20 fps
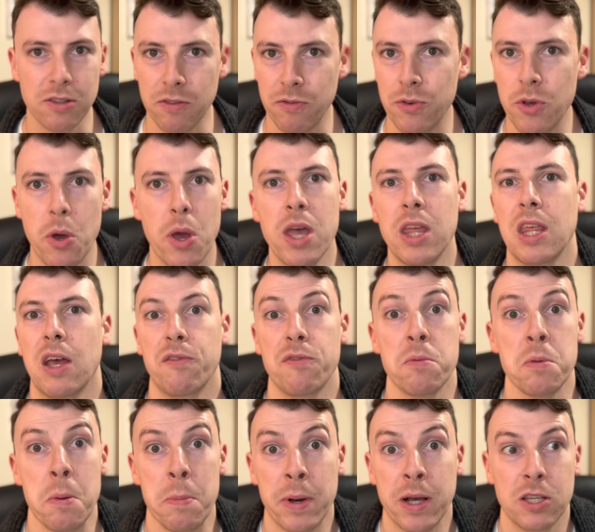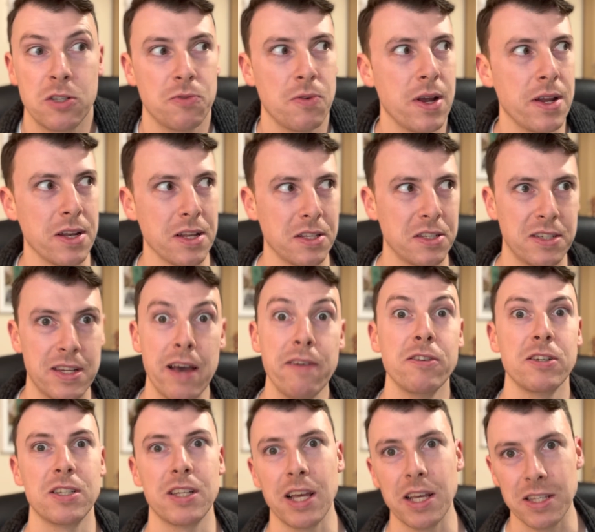you hear that from your best friend, it's
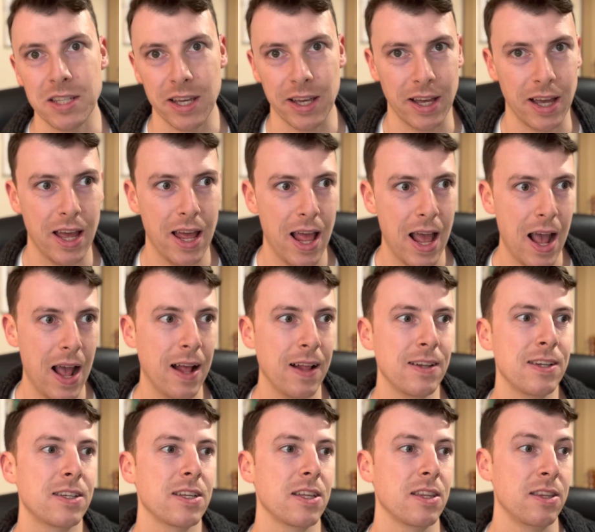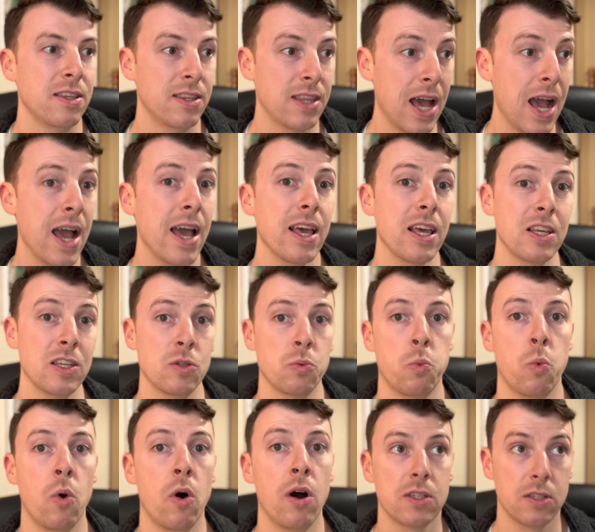devastating, and that is
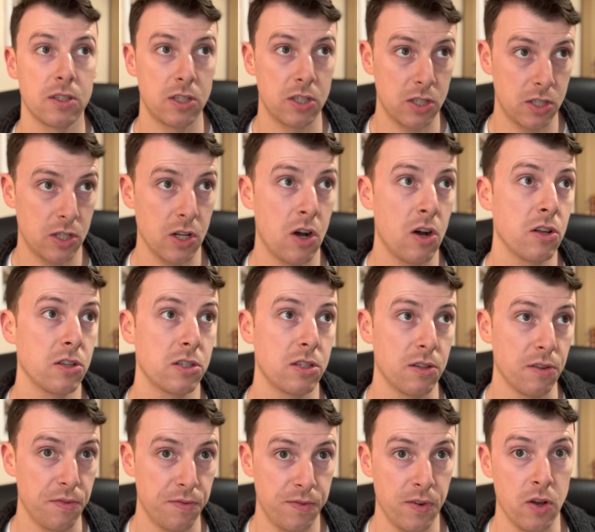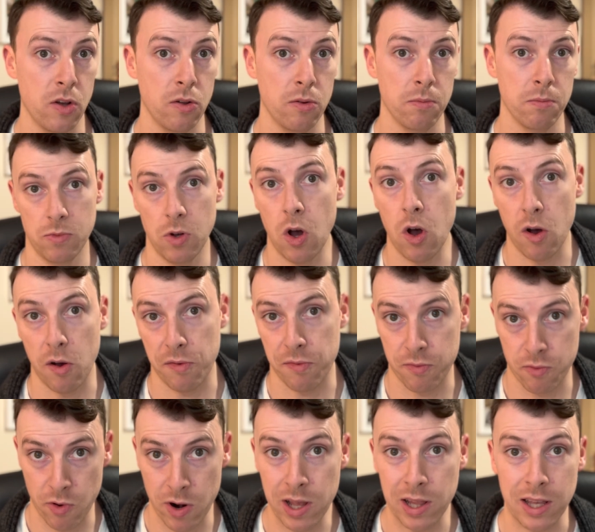what starts the film
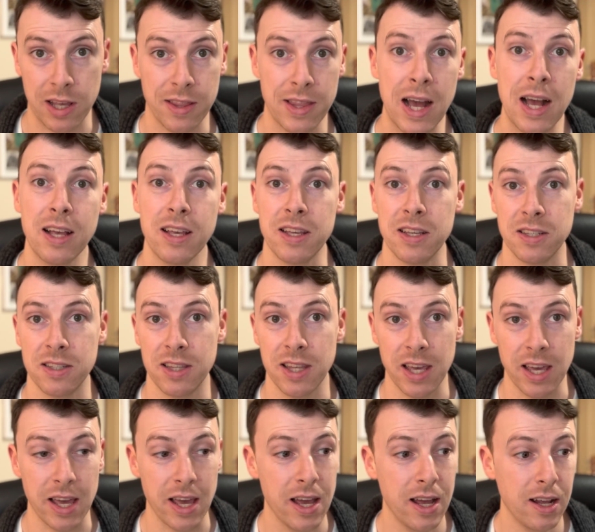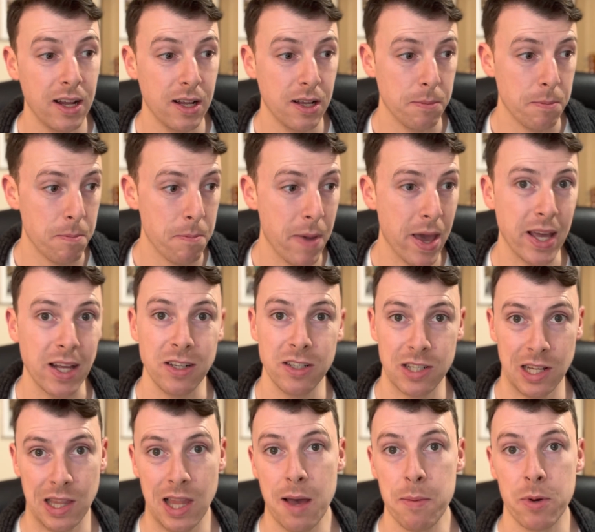off, really. That is the main
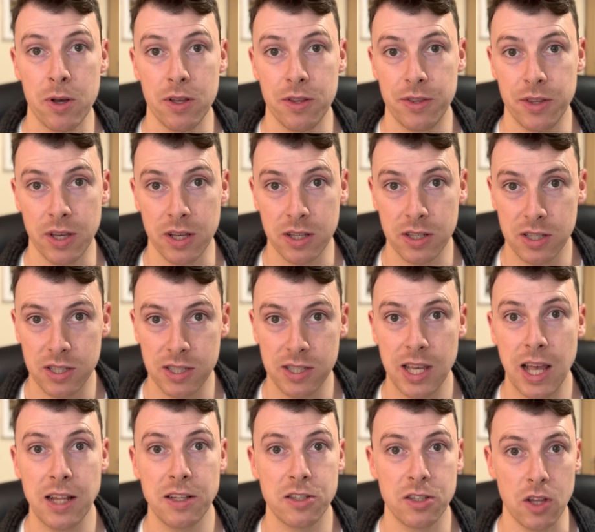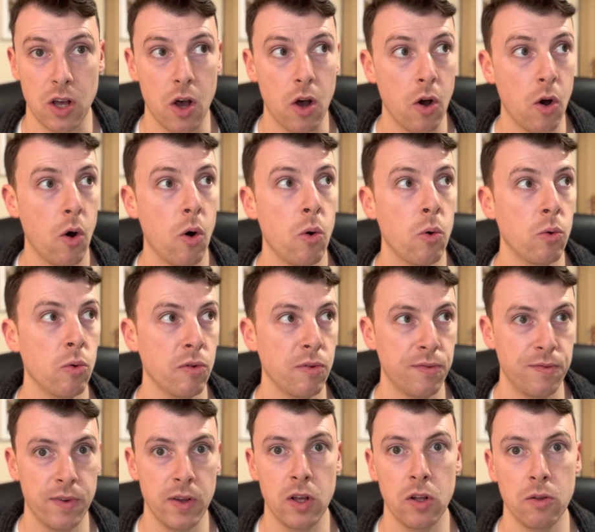dilemma that sets the whole
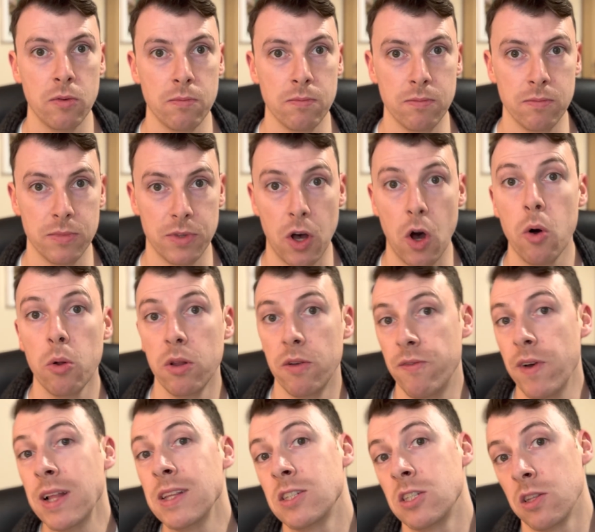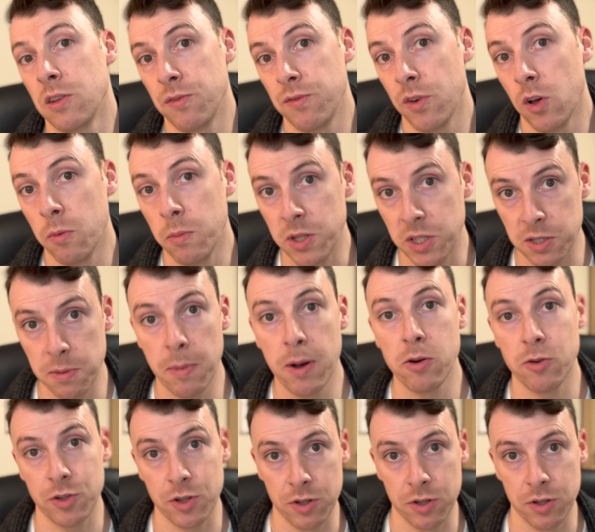film, the whole events of the film into motion.